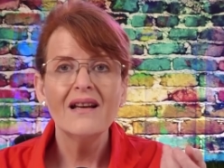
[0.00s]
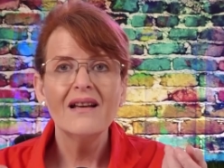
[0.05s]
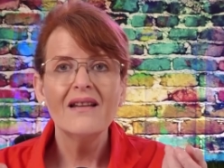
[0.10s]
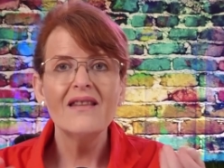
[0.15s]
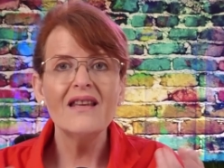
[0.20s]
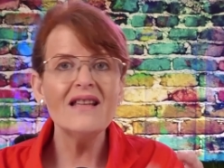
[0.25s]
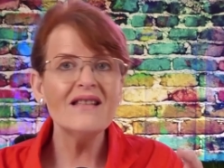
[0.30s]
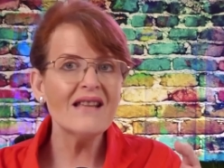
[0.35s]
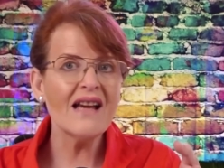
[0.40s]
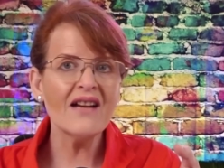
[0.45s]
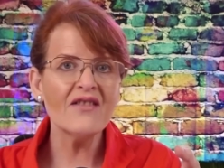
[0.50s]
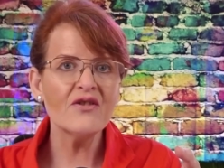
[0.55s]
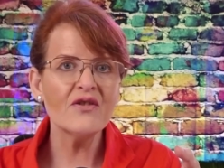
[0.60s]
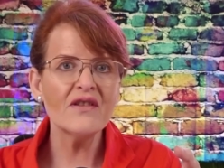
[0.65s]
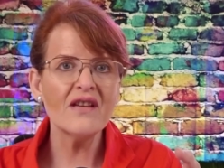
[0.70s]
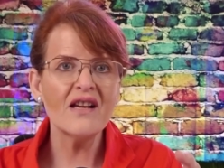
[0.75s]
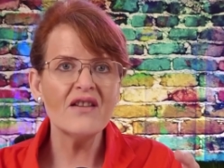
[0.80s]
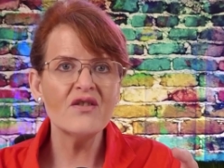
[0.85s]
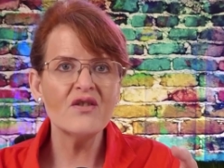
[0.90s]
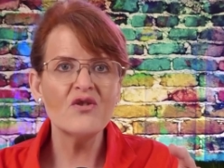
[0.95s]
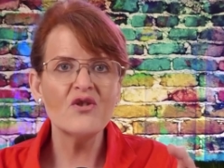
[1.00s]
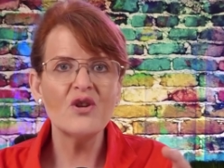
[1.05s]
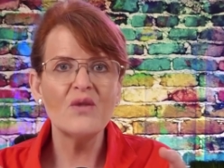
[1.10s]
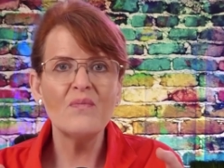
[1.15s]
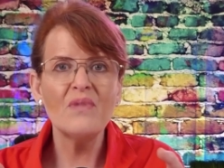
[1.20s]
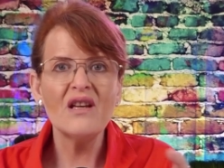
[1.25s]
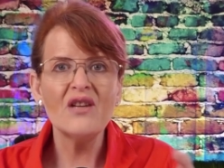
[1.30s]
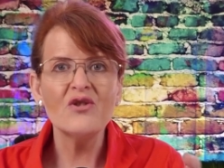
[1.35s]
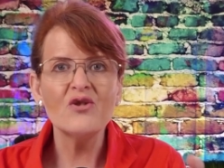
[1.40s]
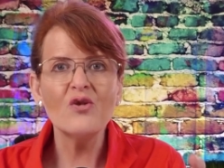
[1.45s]
These exercises should
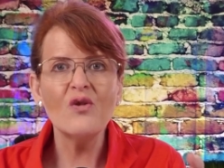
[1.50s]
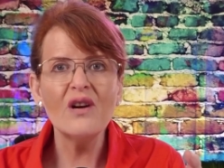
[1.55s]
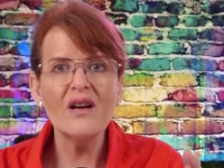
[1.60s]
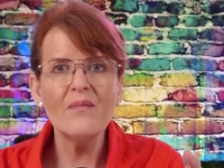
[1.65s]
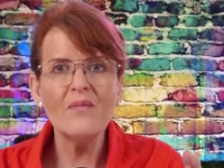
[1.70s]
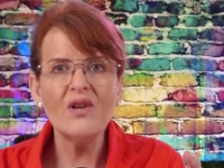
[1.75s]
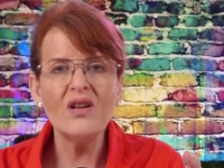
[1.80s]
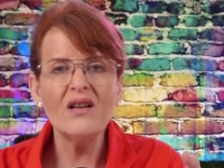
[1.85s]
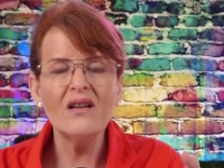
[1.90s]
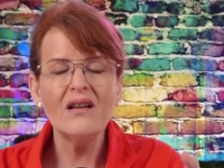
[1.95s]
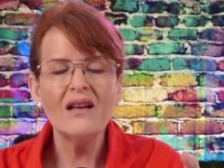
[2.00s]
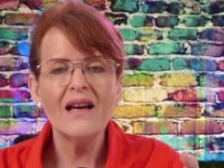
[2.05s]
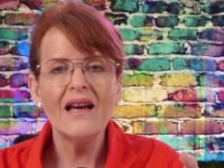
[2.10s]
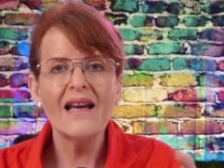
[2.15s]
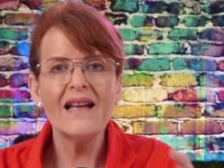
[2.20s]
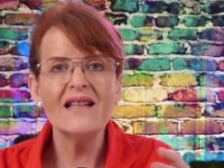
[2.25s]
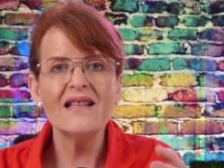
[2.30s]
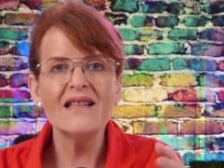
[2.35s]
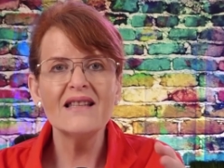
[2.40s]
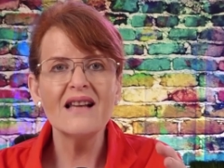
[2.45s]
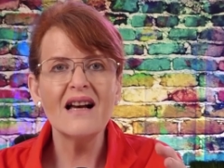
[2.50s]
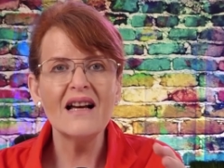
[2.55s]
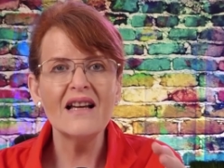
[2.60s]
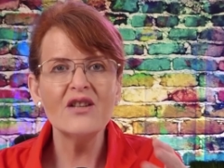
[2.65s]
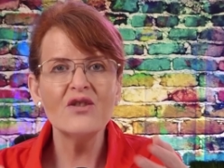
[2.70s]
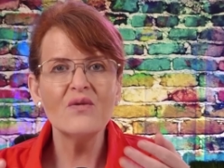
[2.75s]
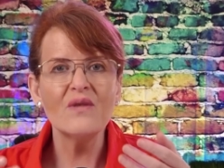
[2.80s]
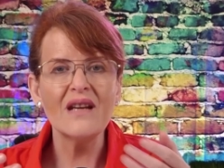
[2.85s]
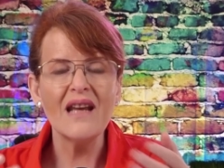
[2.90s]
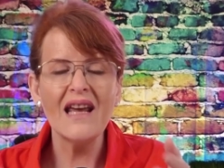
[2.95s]
be enjoyable and
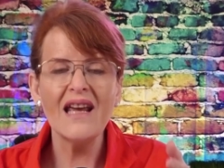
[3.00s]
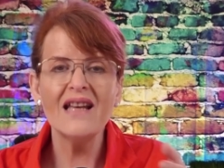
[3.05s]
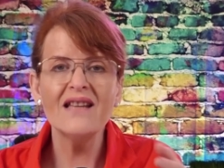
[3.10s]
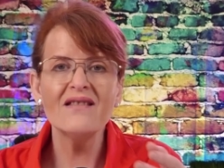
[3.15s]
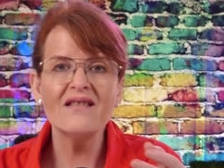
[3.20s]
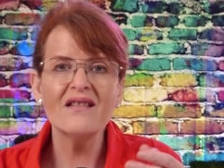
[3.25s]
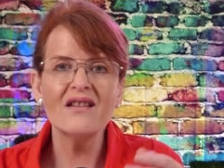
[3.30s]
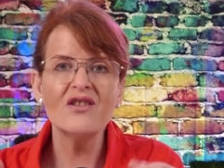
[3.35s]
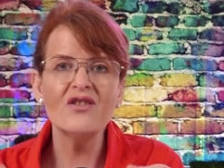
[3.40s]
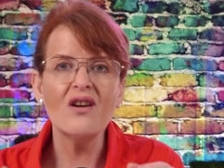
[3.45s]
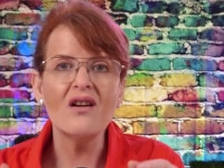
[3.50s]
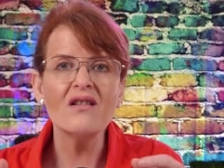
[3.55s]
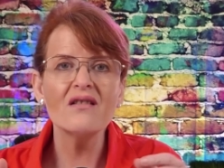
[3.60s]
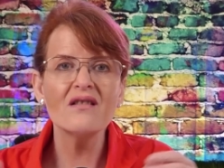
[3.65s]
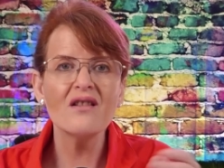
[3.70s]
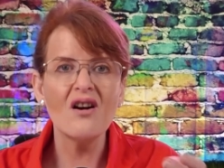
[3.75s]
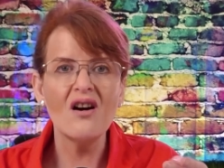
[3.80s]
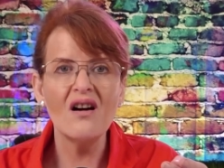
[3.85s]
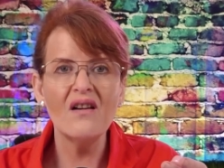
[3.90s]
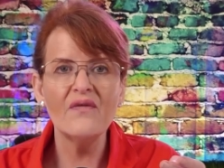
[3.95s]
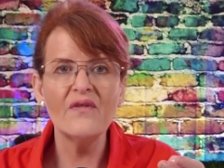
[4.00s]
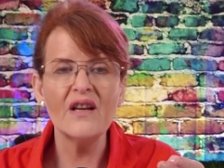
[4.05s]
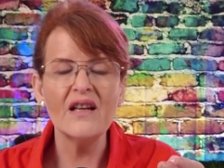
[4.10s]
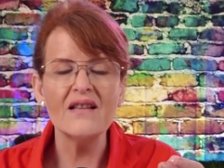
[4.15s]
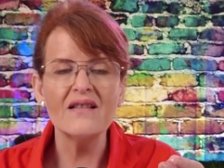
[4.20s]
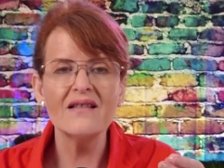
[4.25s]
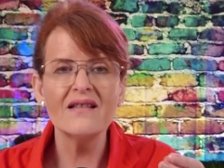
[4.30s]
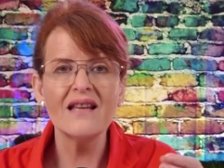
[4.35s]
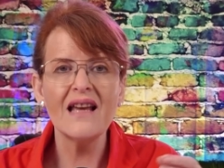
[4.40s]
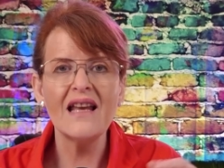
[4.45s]
designed to enhance the dog's
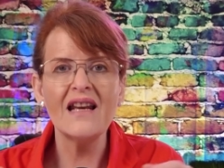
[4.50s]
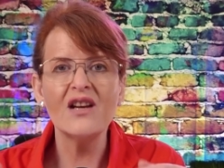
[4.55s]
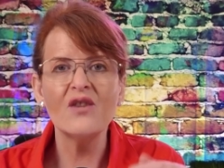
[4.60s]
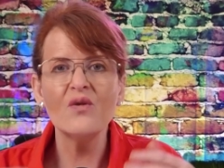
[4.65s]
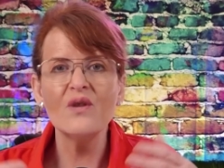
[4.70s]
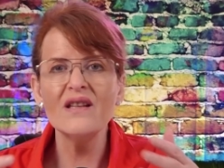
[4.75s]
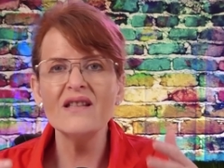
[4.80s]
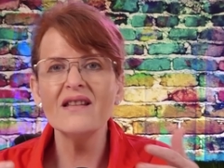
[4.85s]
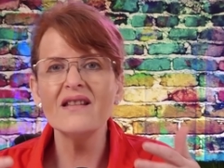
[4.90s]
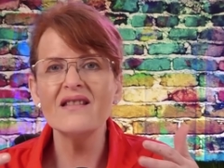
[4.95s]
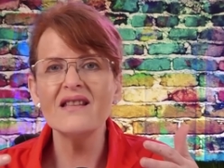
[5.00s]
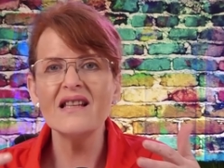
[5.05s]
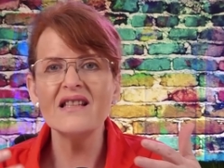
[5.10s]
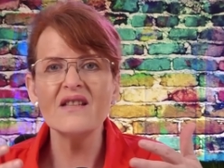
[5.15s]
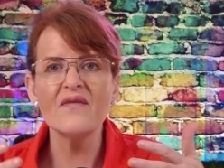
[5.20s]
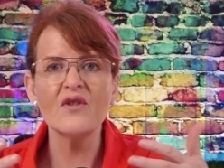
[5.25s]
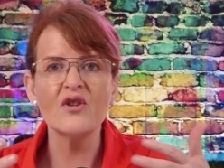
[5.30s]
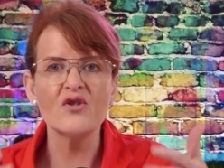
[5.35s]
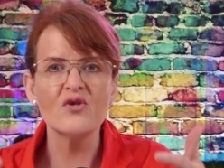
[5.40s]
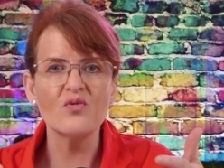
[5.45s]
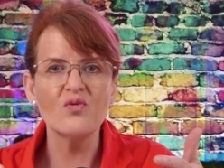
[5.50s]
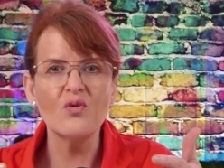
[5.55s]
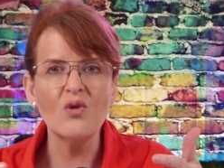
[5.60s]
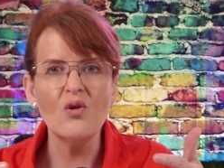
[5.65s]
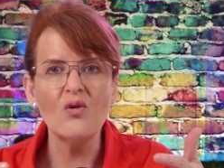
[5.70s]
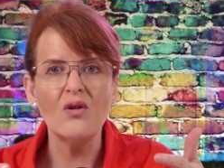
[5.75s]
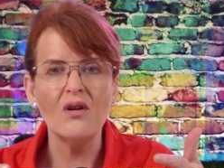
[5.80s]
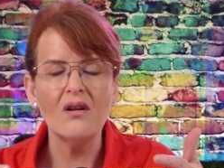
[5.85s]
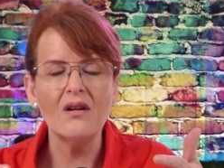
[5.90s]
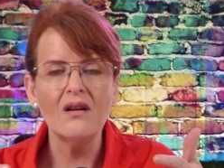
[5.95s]
confidence and increase a sense of
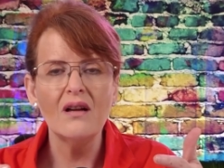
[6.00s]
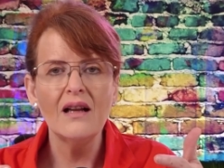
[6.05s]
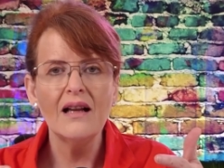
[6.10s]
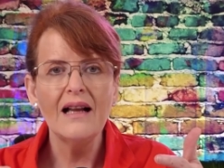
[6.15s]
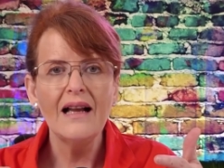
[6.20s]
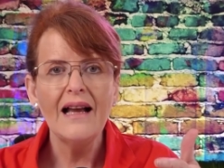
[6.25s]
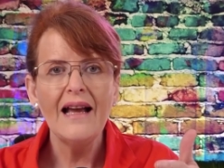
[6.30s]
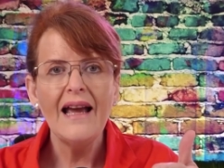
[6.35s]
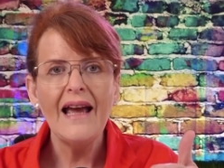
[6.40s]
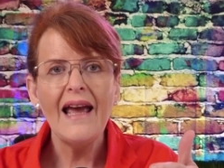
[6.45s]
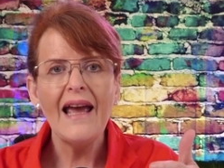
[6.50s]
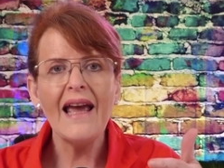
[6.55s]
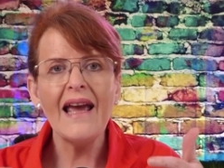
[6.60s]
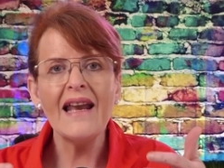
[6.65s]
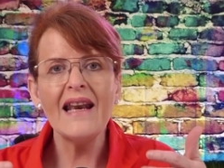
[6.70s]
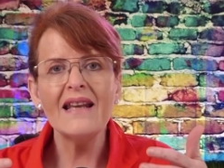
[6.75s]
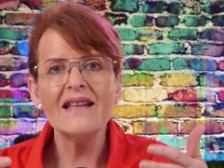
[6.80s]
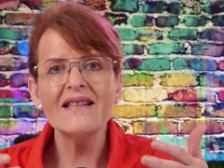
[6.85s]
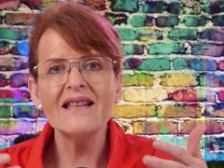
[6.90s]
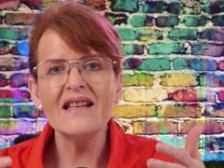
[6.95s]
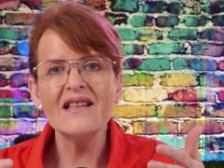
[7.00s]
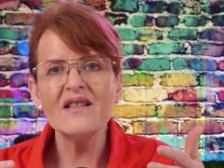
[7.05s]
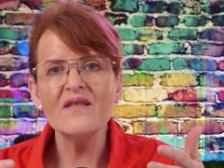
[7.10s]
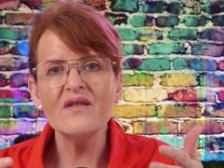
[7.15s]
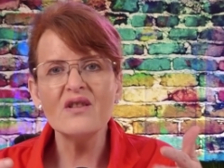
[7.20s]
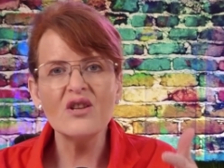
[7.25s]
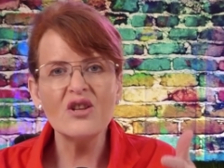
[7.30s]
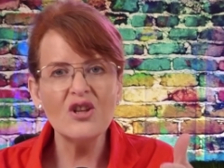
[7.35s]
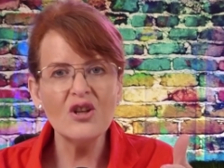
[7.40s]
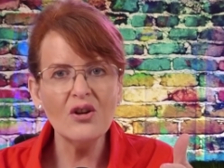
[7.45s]
control and sense of
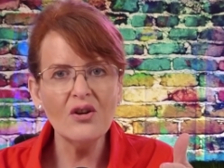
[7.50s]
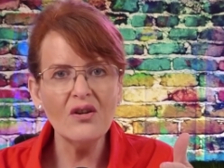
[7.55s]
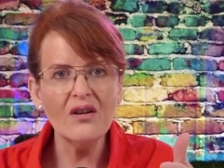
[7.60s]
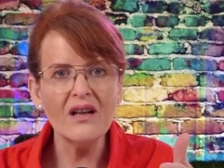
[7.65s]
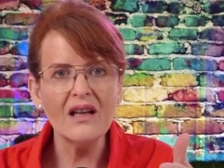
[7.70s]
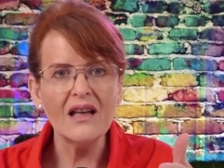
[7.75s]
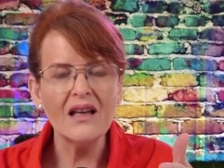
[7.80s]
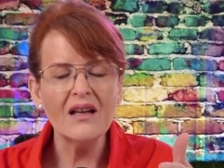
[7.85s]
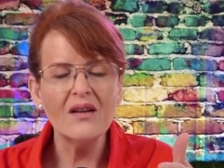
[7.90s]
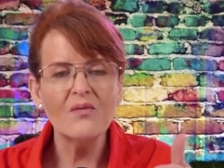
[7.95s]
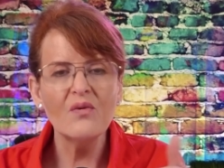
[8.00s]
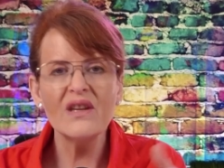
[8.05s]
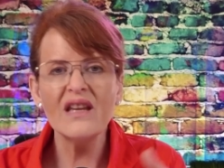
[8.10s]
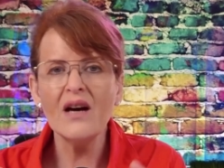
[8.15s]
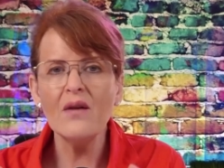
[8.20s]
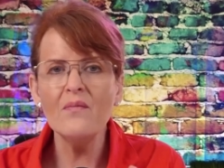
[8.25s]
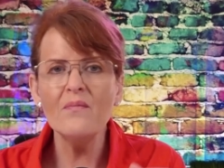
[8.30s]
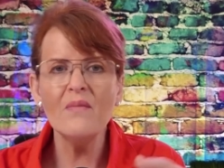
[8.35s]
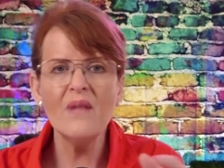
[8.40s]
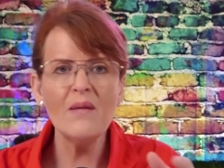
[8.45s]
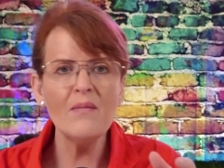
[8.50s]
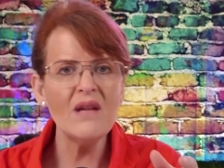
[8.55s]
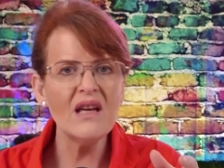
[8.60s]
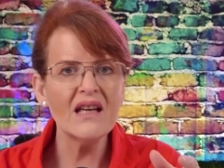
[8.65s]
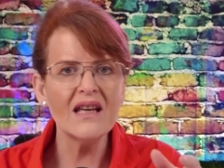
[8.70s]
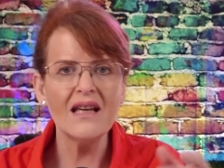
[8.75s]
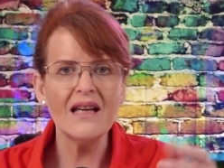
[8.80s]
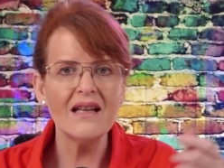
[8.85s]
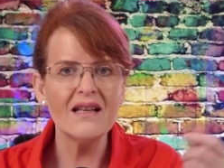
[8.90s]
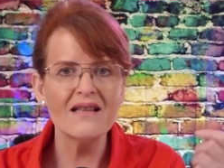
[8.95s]
security without
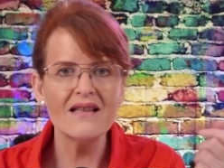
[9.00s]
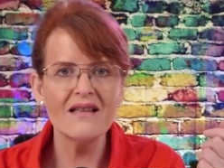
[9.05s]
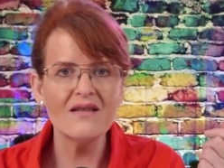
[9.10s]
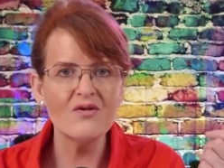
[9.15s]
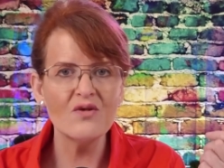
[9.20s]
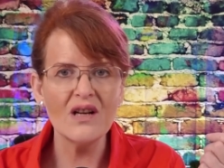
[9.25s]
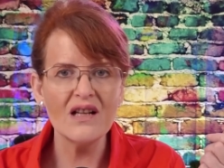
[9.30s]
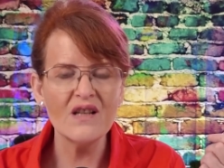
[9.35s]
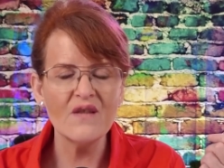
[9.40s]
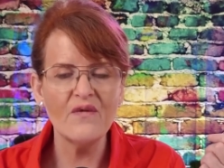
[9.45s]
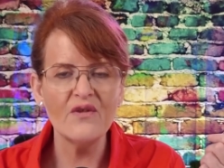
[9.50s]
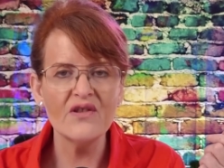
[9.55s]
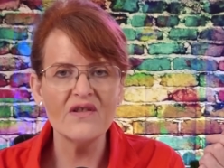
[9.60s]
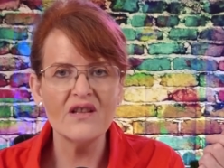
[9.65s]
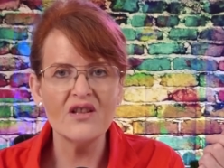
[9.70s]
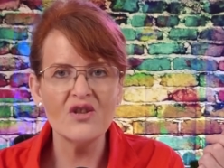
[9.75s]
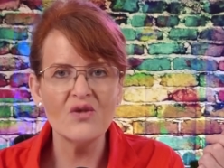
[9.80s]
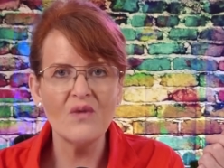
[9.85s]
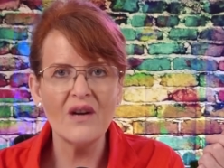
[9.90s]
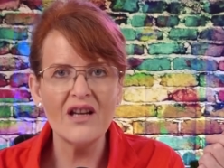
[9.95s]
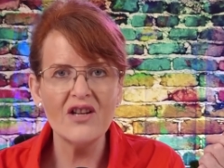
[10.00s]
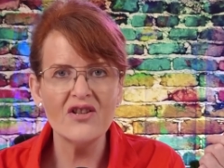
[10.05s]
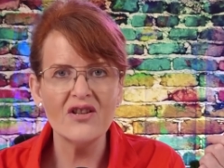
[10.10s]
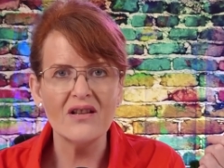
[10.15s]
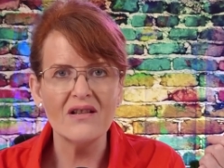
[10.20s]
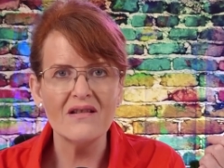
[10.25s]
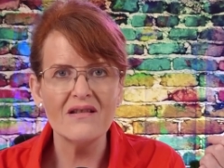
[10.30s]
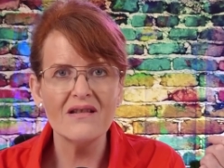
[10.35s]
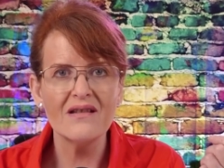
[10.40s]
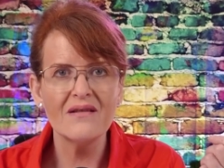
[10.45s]
mimicking stressful
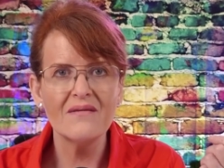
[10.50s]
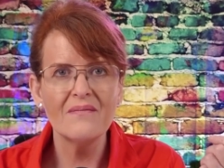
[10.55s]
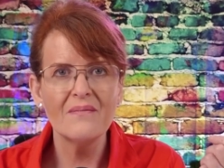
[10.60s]
situations.